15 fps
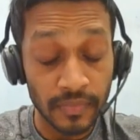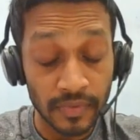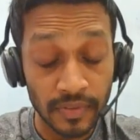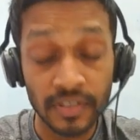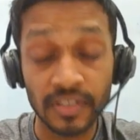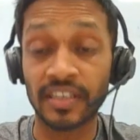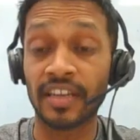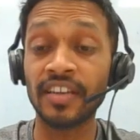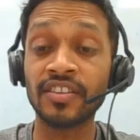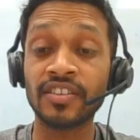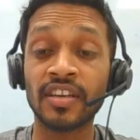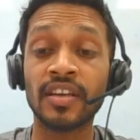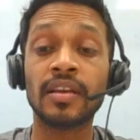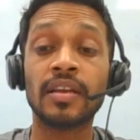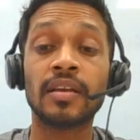stage,
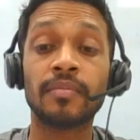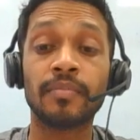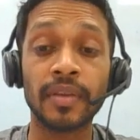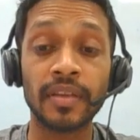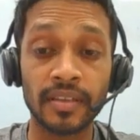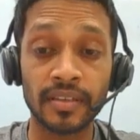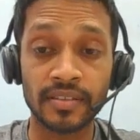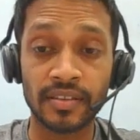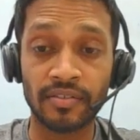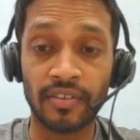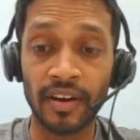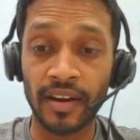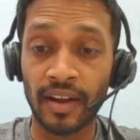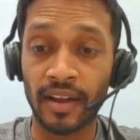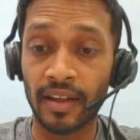because the one
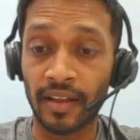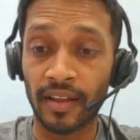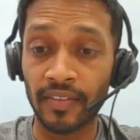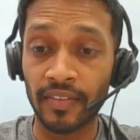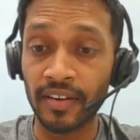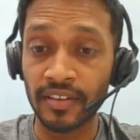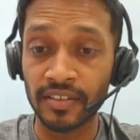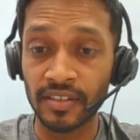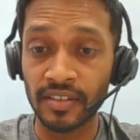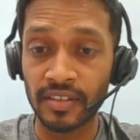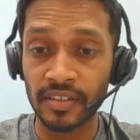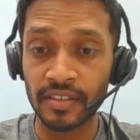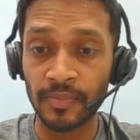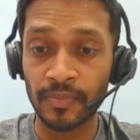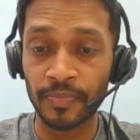other reason
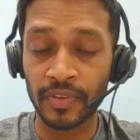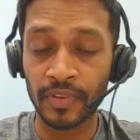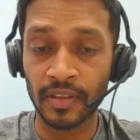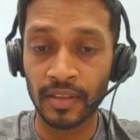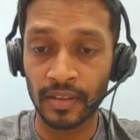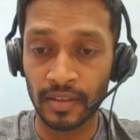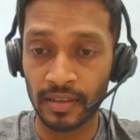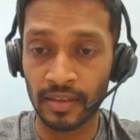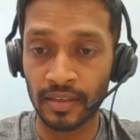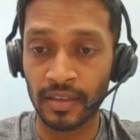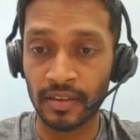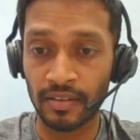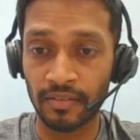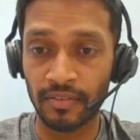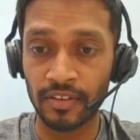is
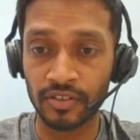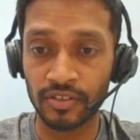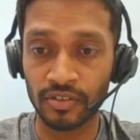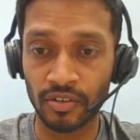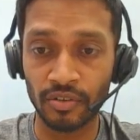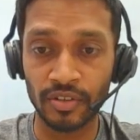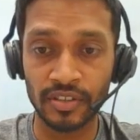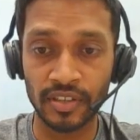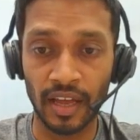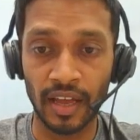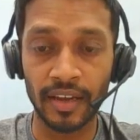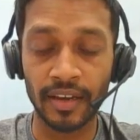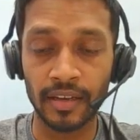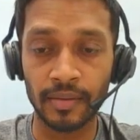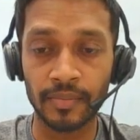we'll show you this
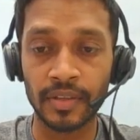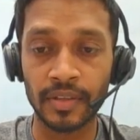item.